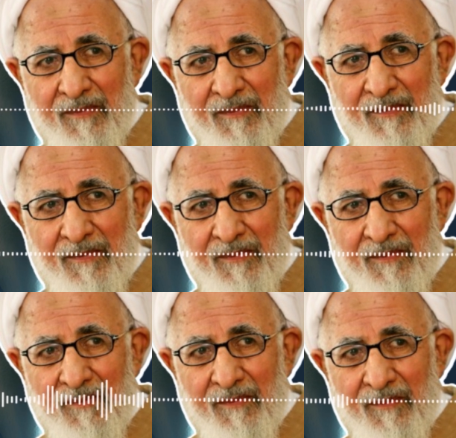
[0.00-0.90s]
Okay,
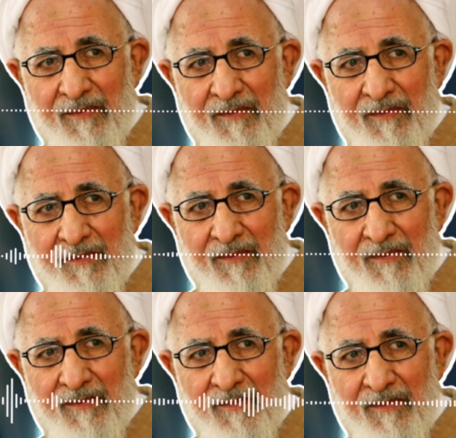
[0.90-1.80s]
sometimes when
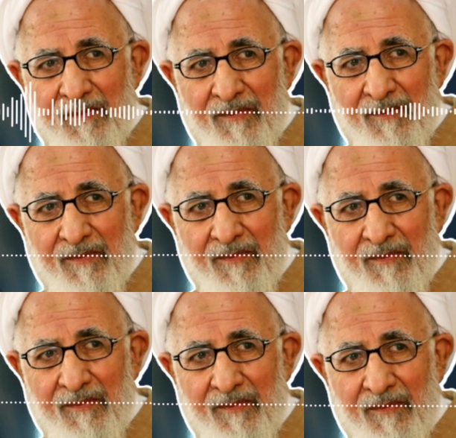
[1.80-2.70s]
we are traveling,
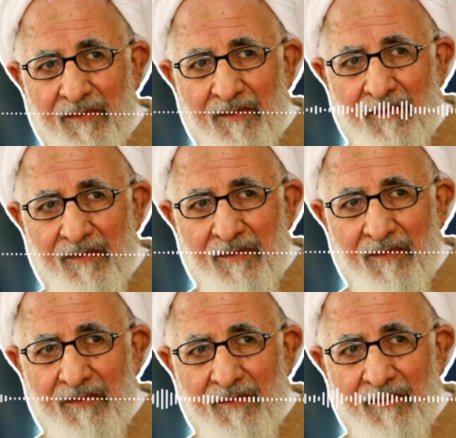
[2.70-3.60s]
especially
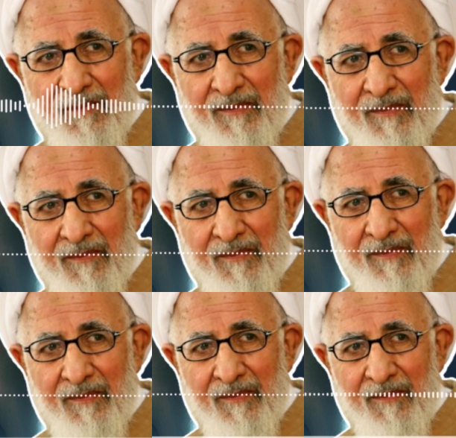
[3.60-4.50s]
the Molanas,
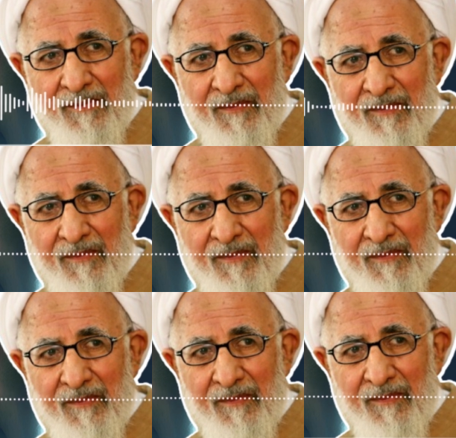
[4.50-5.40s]
they get a lot of
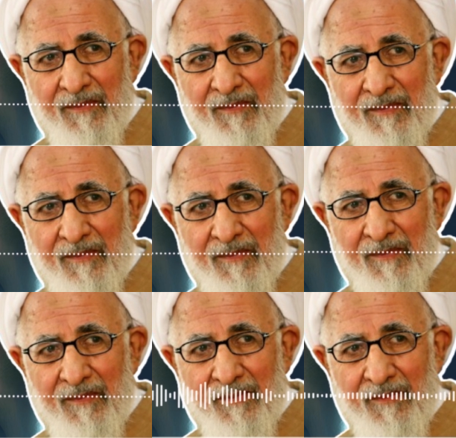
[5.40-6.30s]
food,
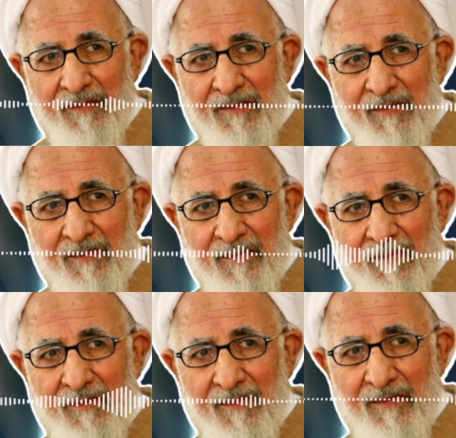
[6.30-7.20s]
right? And then there's
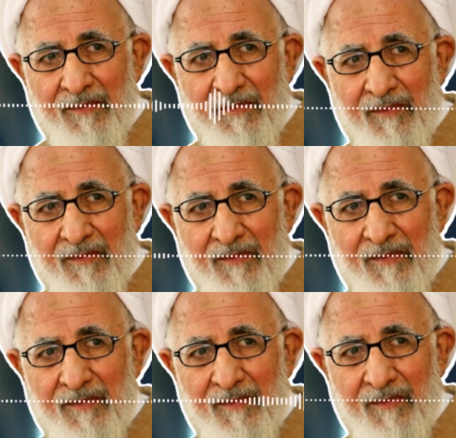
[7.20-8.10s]
a limit to the food.
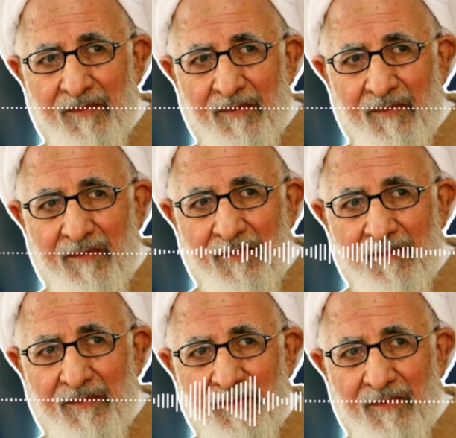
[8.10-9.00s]

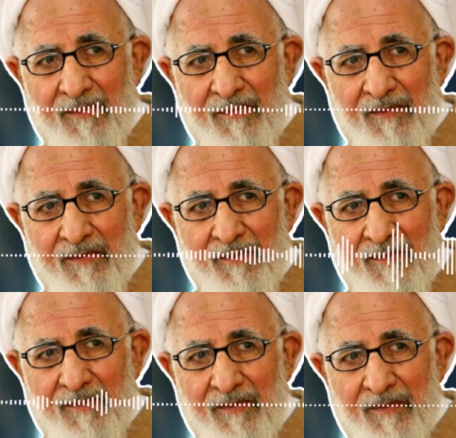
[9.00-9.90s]
That's why I can never do a
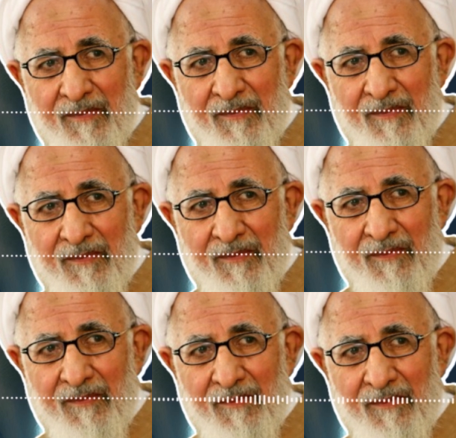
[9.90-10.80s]
diet.
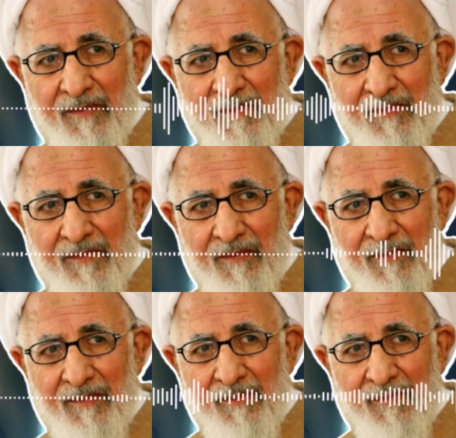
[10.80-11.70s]
Because every time
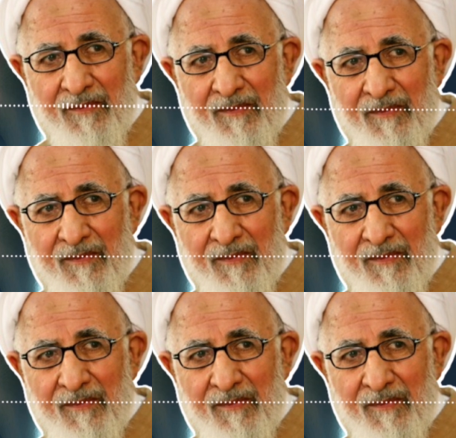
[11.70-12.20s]
I try,